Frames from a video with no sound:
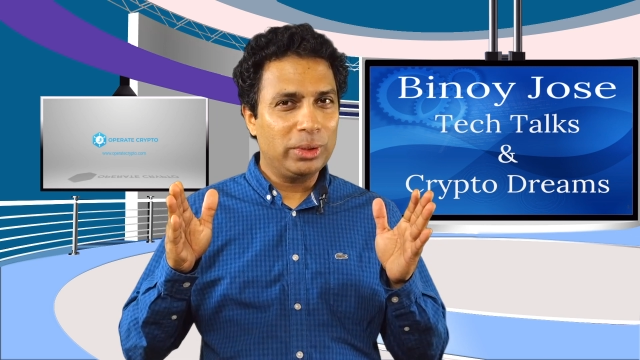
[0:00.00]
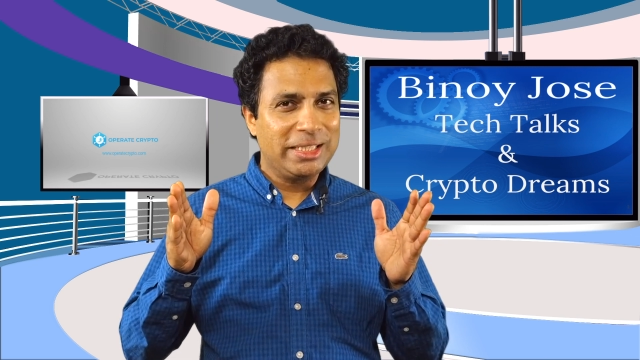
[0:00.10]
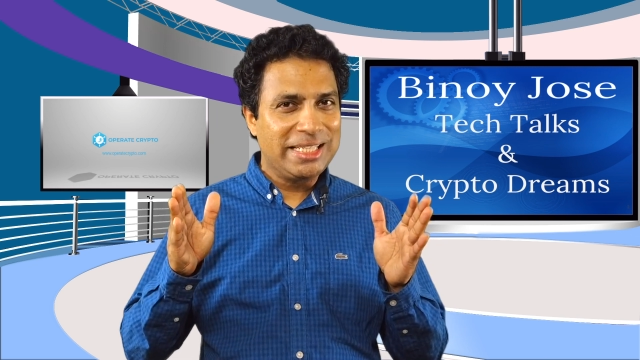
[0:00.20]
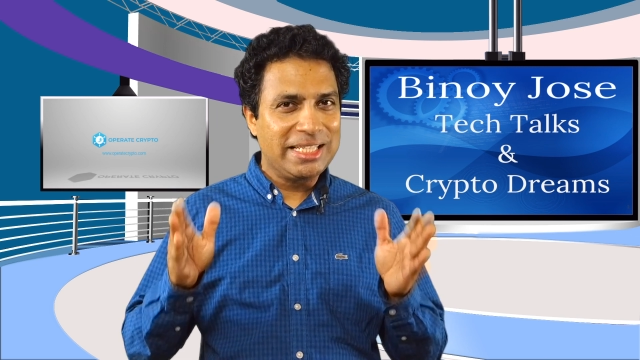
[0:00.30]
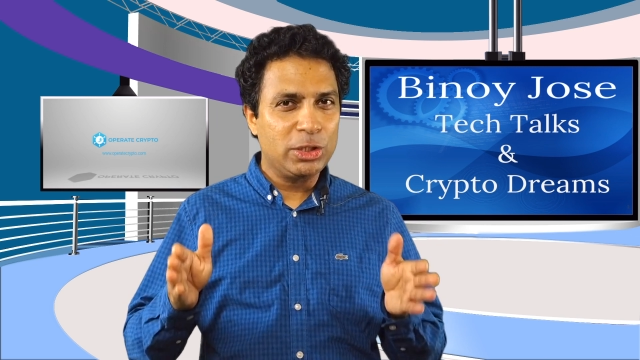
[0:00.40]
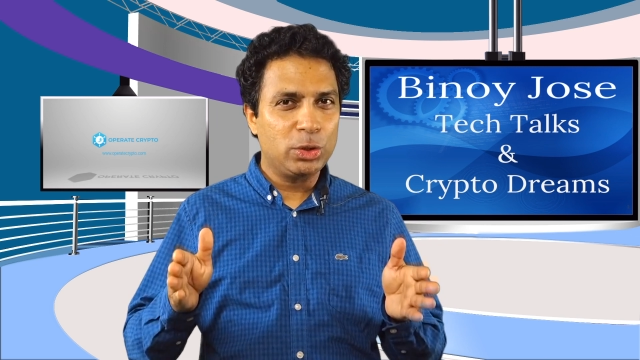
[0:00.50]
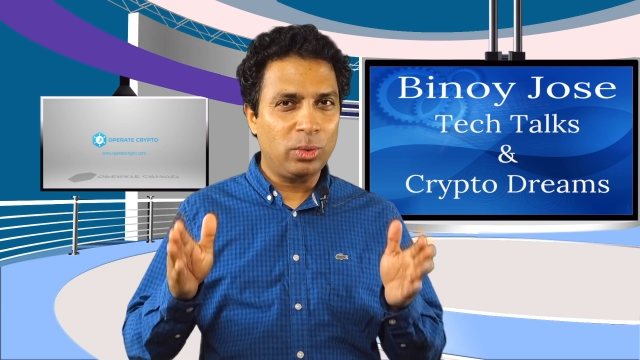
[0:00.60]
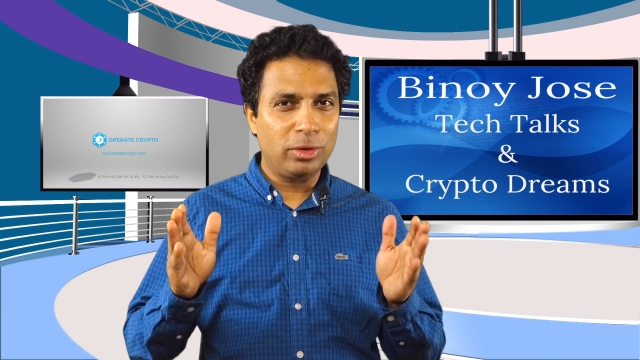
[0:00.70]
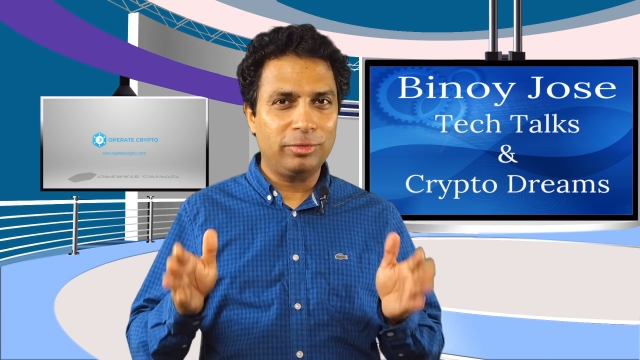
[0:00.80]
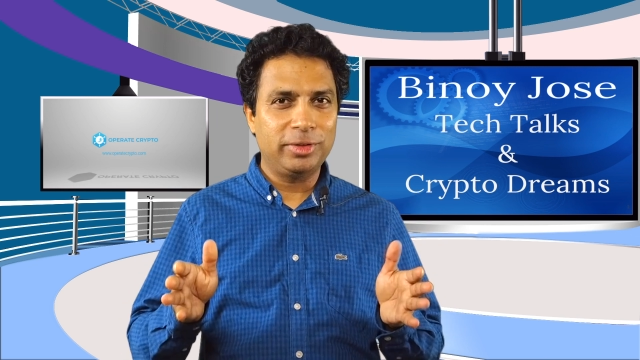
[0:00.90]
each
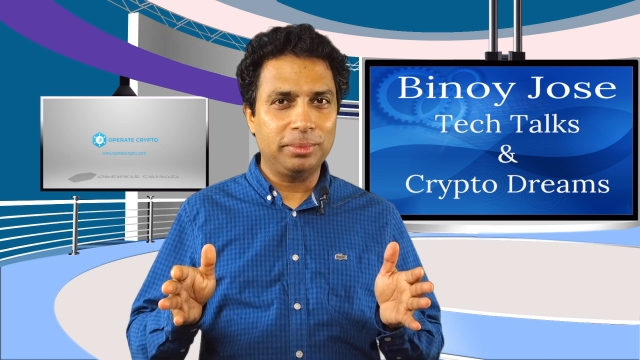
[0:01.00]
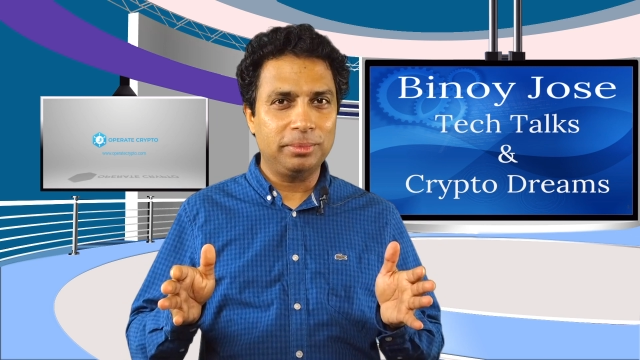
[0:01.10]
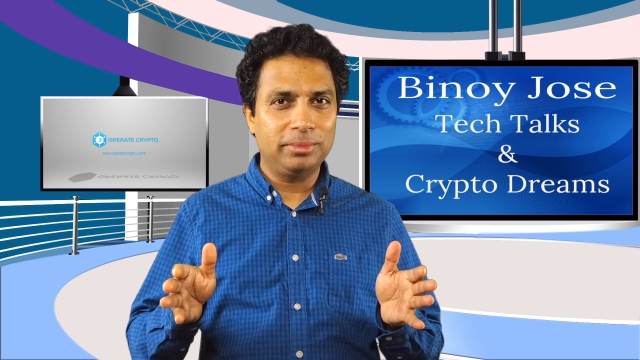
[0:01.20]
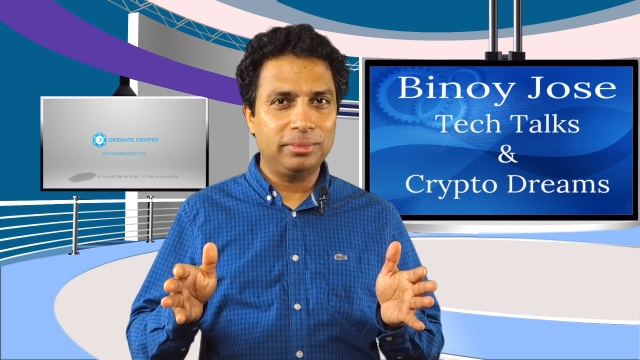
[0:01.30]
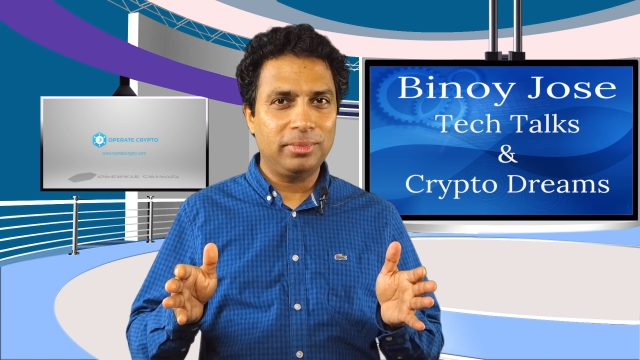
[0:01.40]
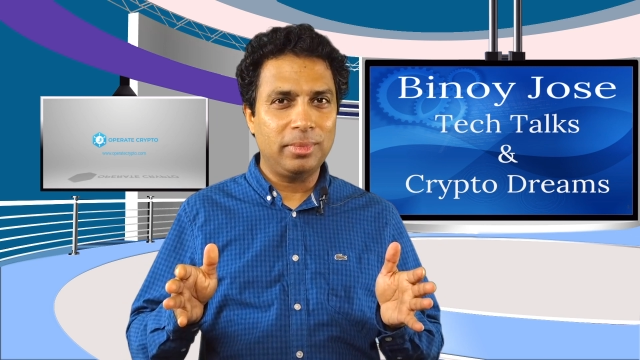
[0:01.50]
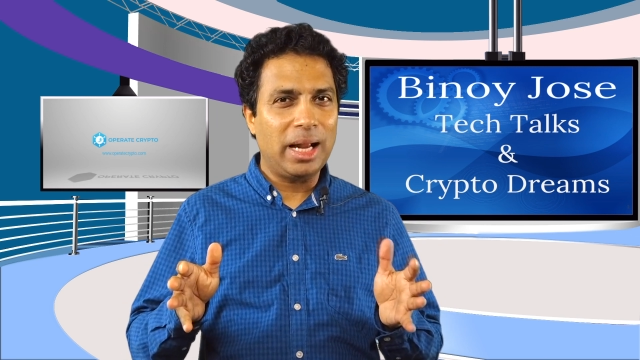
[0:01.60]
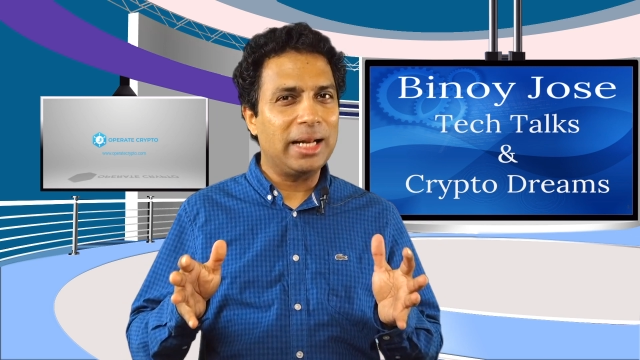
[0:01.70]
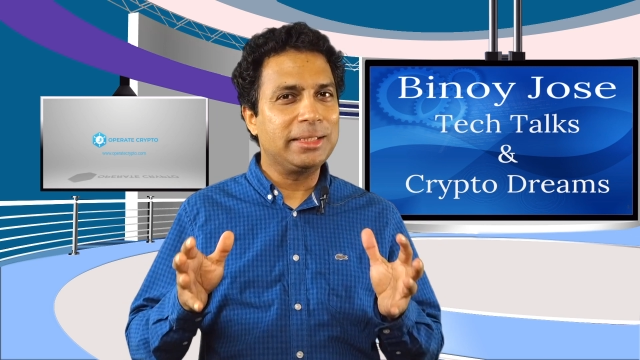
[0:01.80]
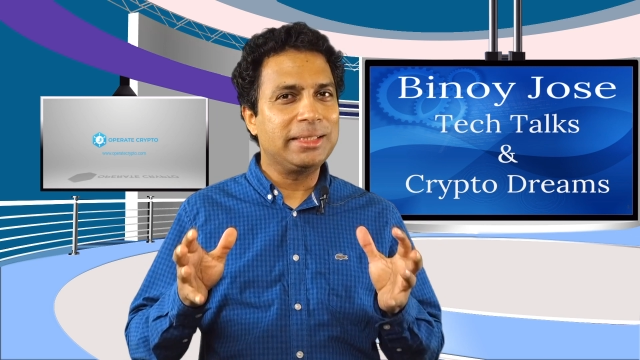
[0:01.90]
one of them
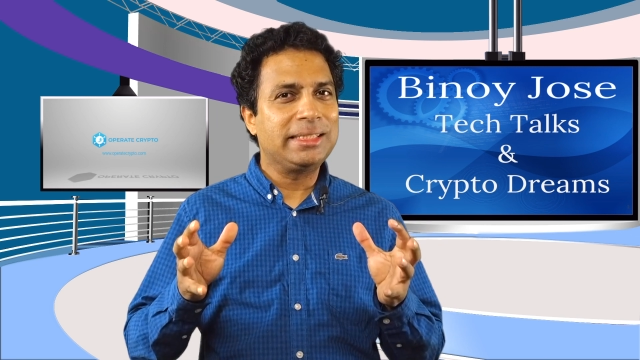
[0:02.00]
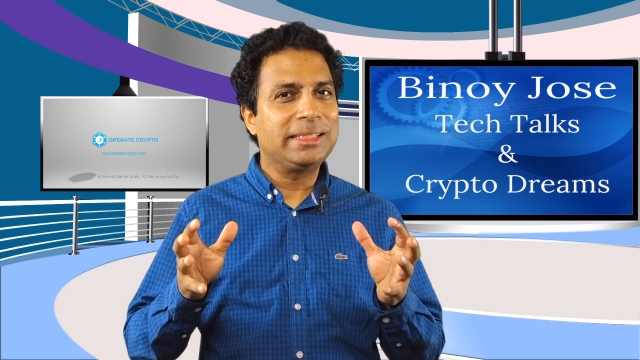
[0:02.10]
and